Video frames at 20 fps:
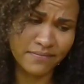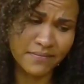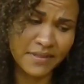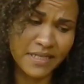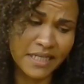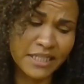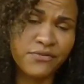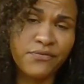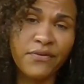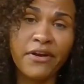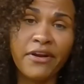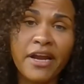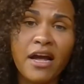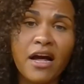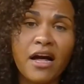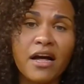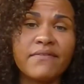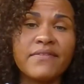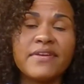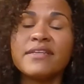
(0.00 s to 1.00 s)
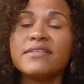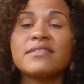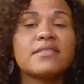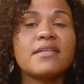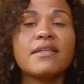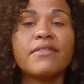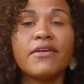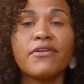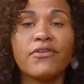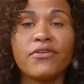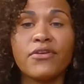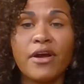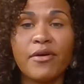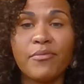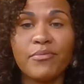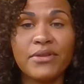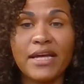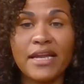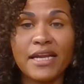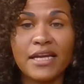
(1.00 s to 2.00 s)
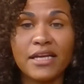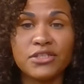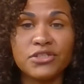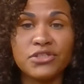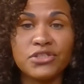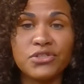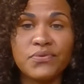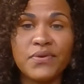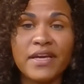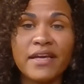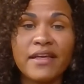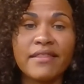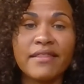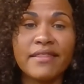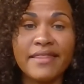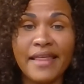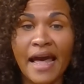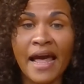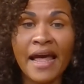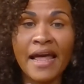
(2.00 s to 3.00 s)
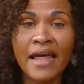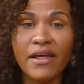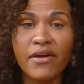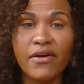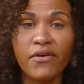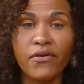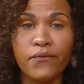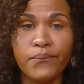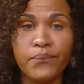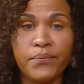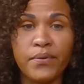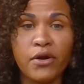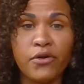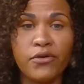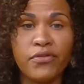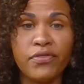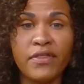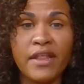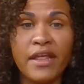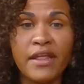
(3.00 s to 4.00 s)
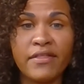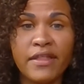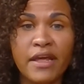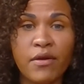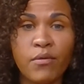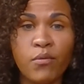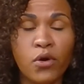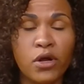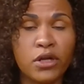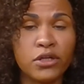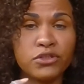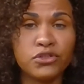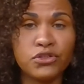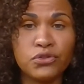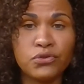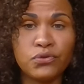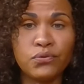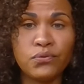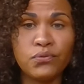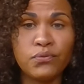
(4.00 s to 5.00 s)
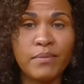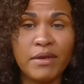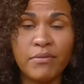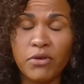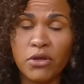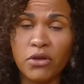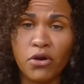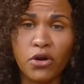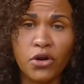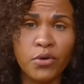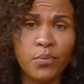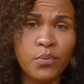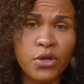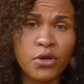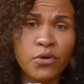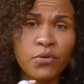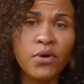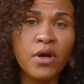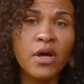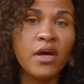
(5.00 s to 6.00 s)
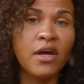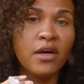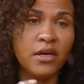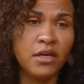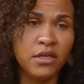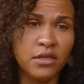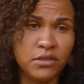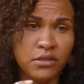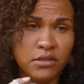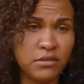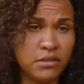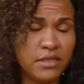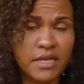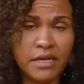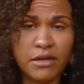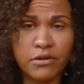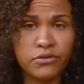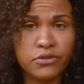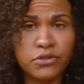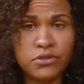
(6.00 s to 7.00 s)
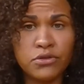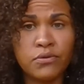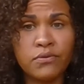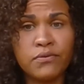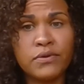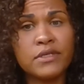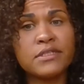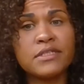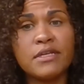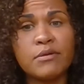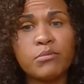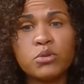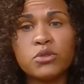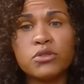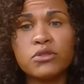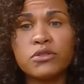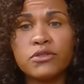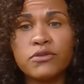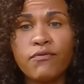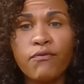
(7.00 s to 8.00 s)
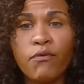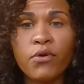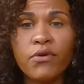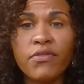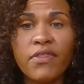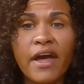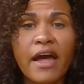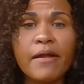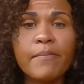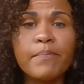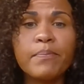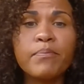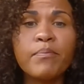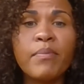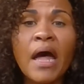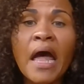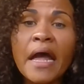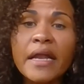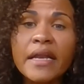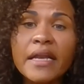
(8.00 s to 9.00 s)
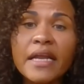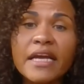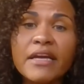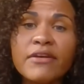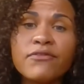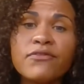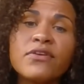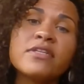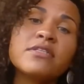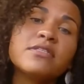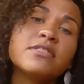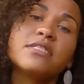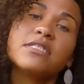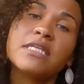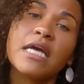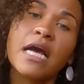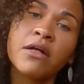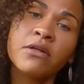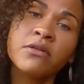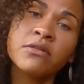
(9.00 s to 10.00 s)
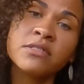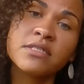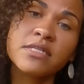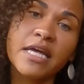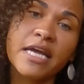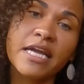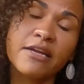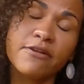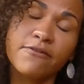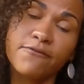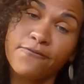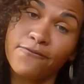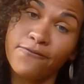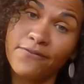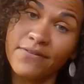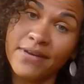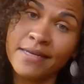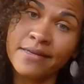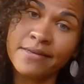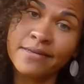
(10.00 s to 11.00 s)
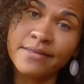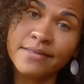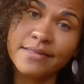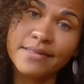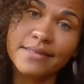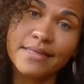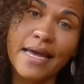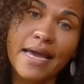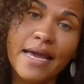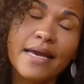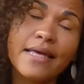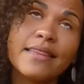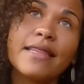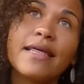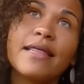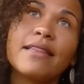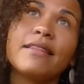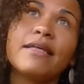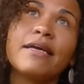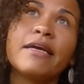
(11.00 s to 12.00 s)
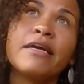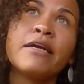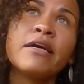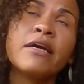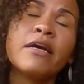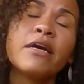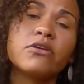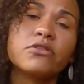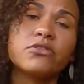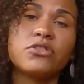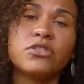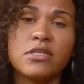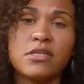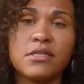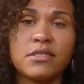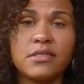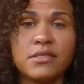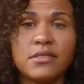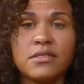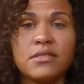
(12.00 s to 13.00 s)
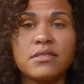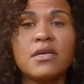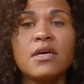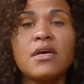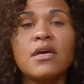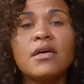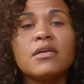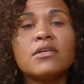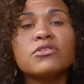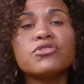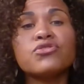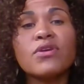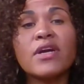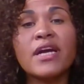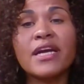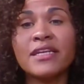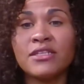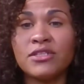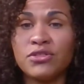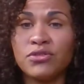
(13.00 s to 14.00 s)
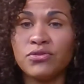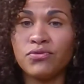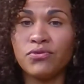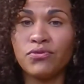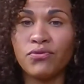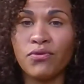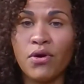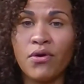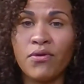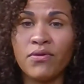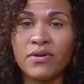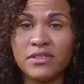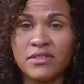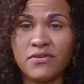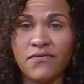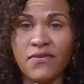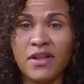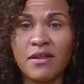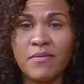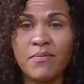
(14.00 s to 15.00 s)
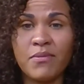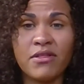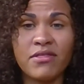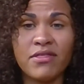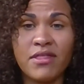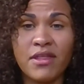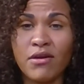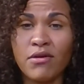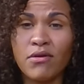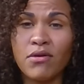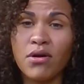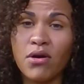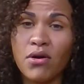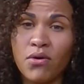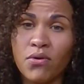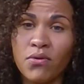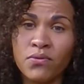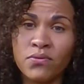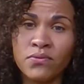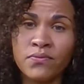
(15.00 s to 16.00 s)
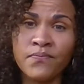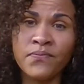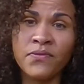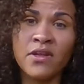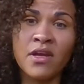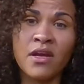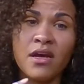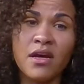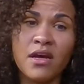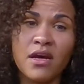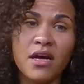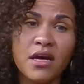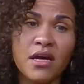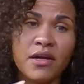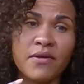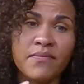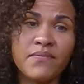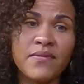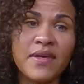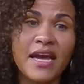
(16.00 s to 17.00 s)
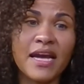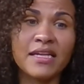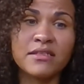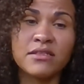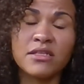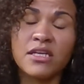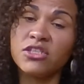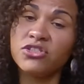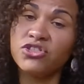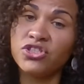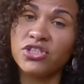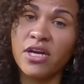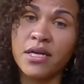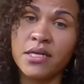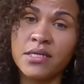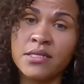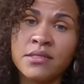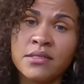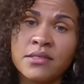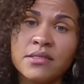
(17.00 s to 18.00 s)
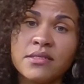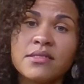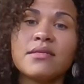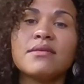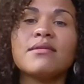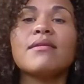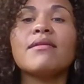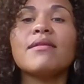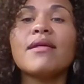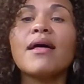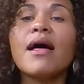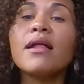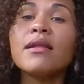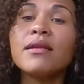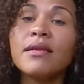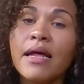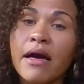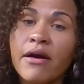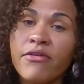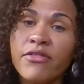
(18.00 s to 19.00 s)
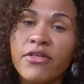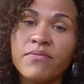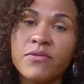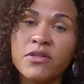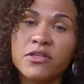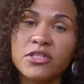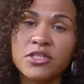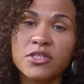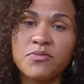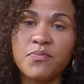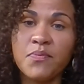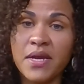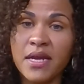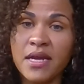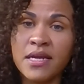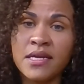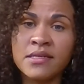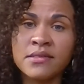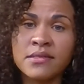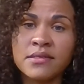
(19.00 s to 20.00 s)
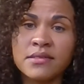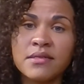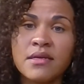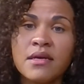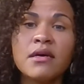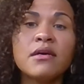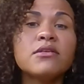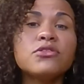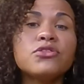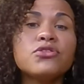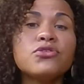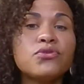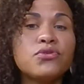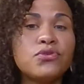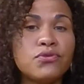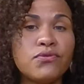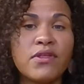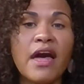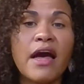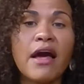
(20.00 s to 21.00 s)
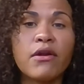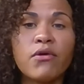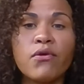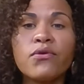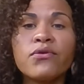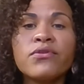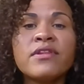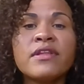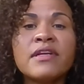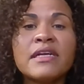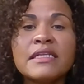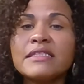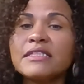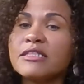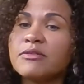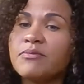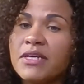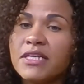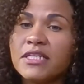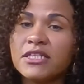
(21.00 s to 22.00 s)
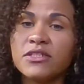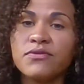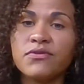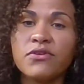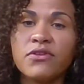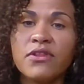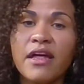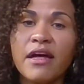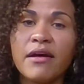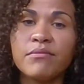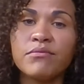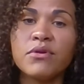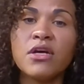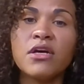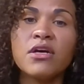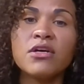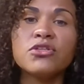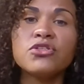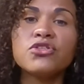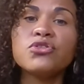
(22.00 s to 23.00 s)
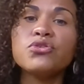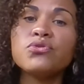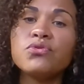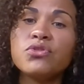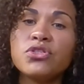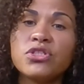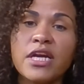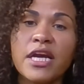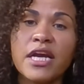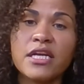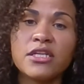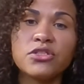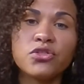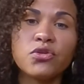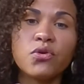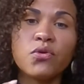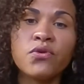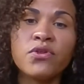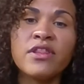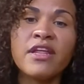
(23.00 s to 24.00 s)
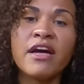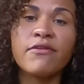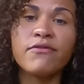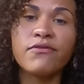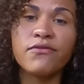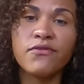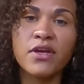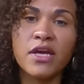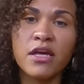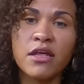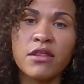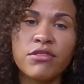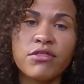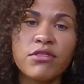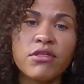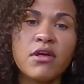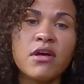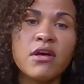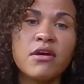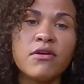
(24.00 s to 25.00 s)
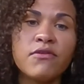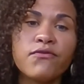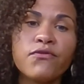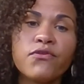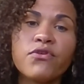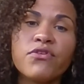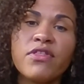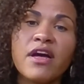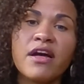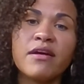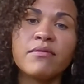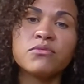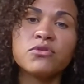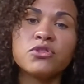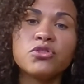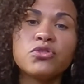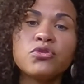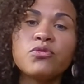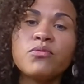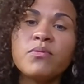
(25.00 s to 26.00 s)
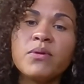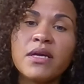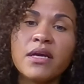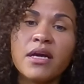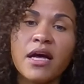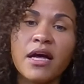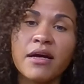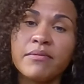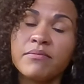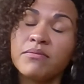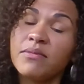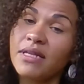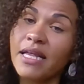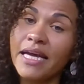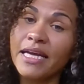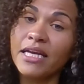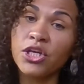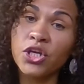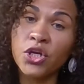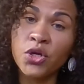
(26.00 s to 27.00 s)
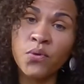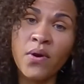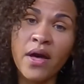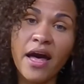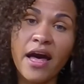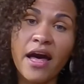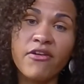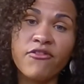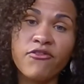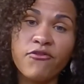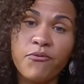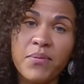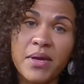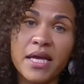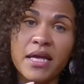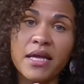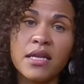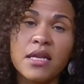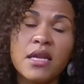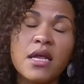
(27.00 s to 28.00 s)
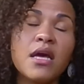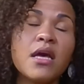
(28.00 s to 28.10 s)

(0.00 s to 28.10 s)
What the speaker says: it's very obvious that they're not planning on doing that, or that they want to maybe harm you, there's no exceptions for that. But if it sounds like and feels like that they are just trying to grow and develop on their own, and adjust, allow them the space to do that. Hold that space for them to change. Hold that faith for them to become, like you have been,